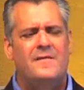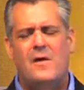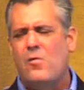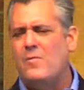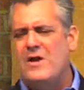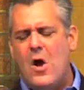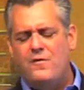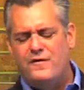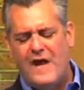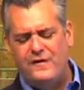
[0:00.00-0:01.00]
There will be no
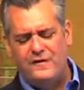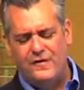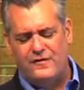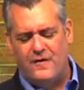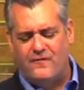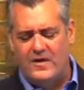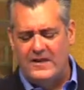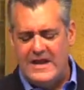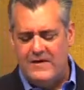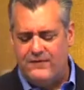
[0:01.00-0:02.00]
gestures of
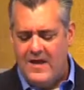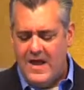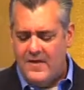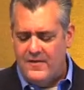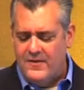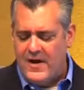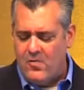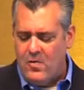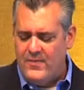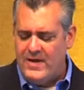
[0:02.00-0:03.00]
relief. There
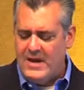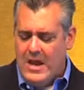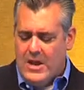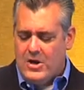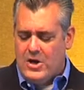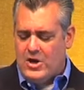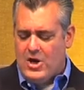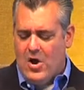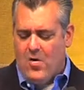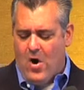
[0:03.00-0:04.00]
will be
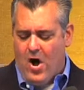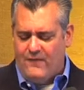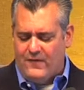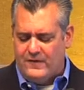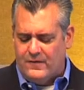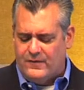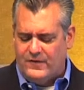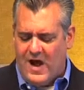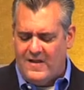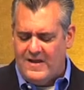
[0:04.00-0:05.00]
no offers of
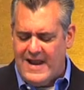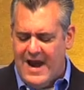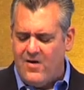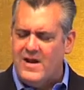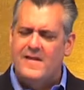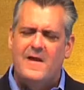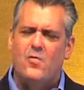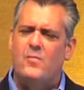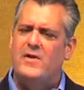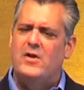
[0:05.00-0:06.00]
solidarity. There
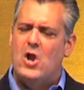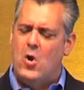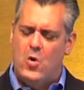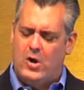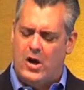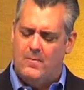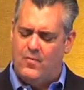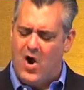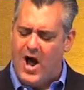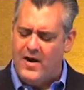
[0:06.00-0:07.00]
will be no
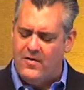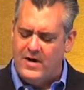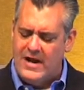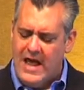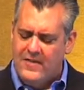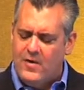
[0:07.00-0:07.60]
camaraderie.